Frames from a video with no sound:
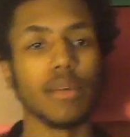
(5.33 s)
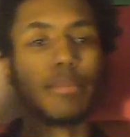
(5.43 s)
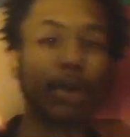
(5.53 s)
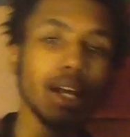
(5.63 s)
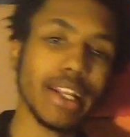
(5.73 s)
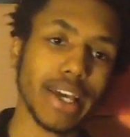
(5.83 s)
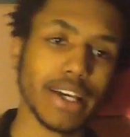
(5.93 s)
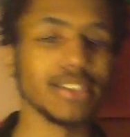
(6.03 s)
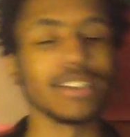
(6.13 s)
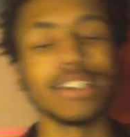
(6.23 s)

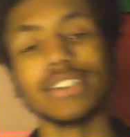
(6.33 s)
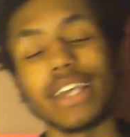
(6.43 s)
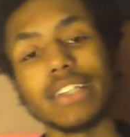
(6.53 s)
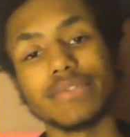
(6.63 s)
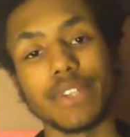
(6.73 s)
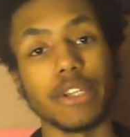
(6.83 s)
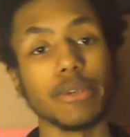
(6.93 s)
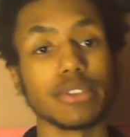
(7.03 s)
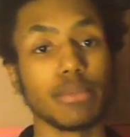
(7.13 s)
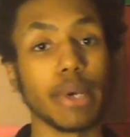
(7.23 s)
Mondays. And today's video
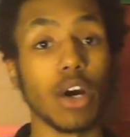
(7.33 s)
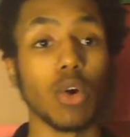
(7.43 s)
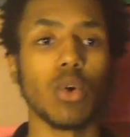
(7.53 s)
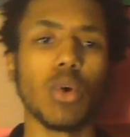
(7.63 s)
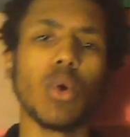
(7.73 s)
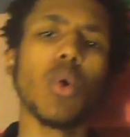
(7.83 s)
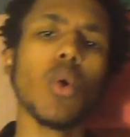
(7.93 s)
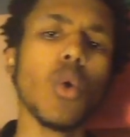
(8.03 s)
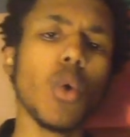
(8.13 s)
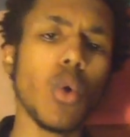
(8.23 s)
is about
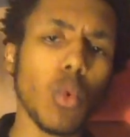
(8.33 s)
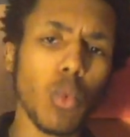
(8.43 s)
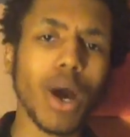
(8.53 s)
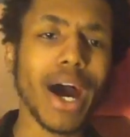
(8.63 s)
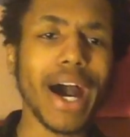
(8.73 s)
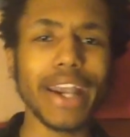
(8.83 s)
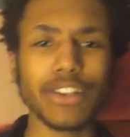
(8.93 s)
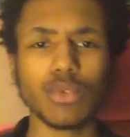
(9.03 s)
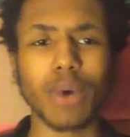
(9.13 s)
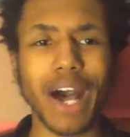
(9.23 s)
why
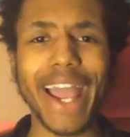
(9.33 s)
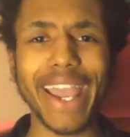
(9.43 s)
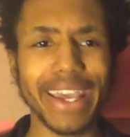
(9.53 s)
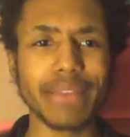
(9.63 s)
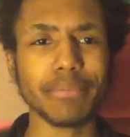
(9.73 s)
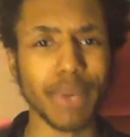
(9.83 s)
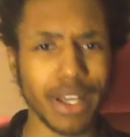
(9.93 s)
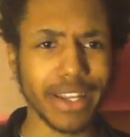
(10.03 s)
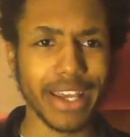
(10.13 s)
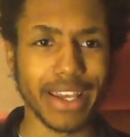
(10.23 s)
do I hate
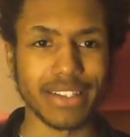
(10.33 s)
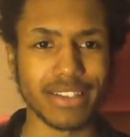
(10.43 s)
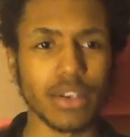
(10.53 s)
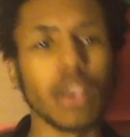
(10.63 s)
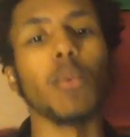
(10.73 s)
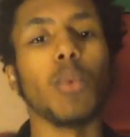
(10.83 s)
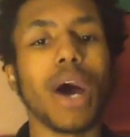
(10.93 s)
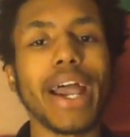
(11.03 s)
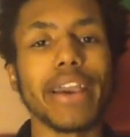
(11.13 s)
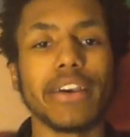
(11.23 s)
Mondays and
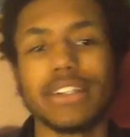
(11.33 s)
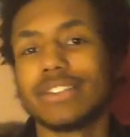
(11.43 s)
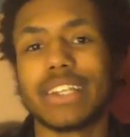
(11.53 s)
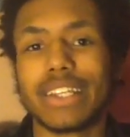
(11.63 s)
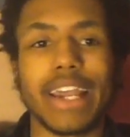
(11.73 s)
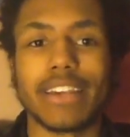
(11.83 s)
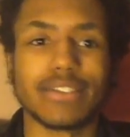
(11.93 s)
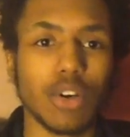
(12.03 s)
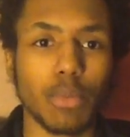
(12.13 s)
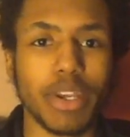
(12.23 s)
why is they like
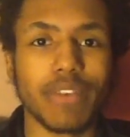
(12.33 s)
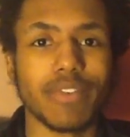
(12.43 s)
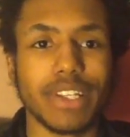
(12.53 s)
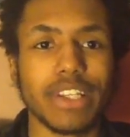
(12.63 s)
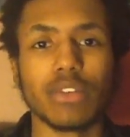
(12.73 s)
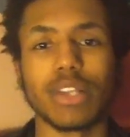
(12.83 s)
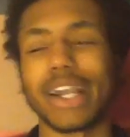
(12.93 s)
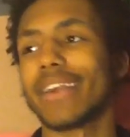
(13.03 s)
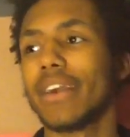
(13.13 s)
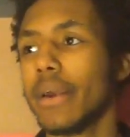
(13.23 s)
so big of a deal?
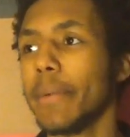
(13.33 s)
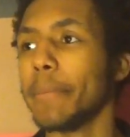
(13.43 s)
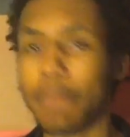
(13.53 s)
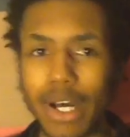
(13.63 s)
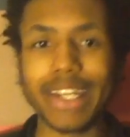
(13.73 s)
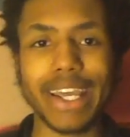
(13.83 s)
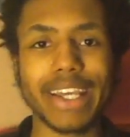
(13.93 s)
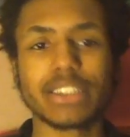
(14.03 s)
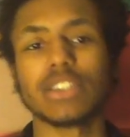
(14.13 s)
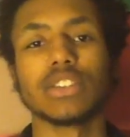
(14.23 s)
Like,
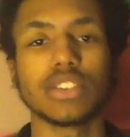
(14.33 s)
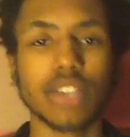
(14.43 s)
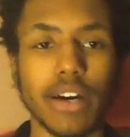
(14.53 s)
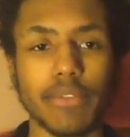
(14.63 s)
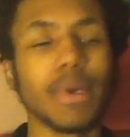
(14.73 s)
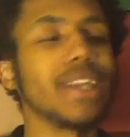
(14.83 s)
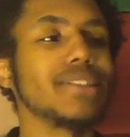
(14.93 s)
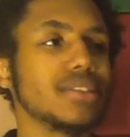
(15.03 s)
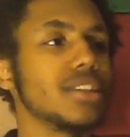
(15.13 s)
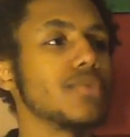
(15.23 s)
Mondays is tough. Mondays
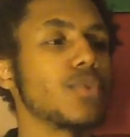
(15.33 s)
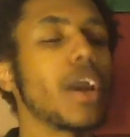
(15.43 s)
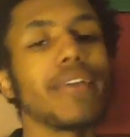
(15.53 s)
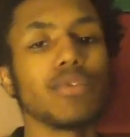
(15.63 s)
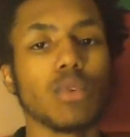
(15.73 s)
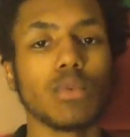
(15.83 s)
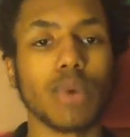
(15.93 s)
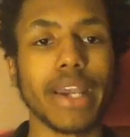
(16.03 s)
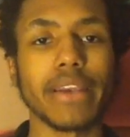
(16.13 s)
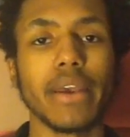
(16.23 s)
is tough for everyone,
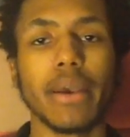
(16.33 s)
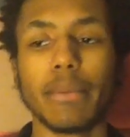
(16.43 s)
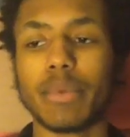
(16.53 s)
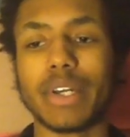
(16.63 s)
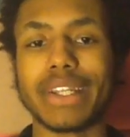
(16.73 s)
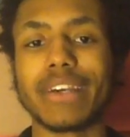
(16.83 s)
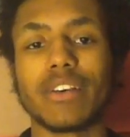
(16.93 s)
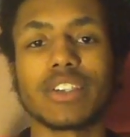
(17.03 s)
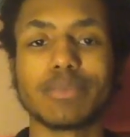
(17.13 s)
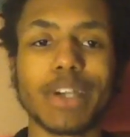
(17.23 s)
right? But they're
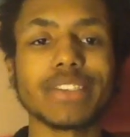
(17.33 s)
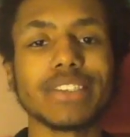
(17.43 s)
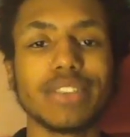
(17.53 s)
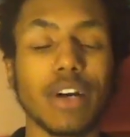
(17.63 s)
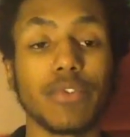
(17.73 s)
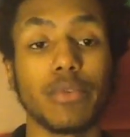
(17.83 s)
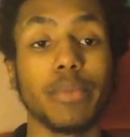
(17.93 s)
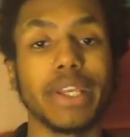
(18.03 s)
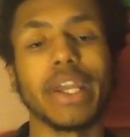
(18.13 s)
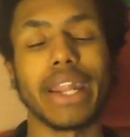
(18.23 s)
especially tough for
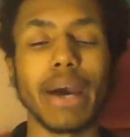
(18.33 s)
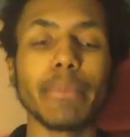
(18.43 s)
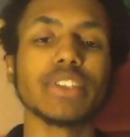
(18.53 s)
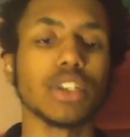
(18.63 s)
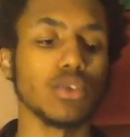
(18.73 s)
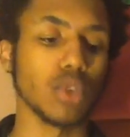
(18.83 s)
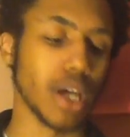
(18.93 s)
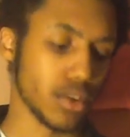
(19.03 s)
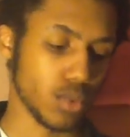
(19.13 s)
me, and I'm gonna tell you guys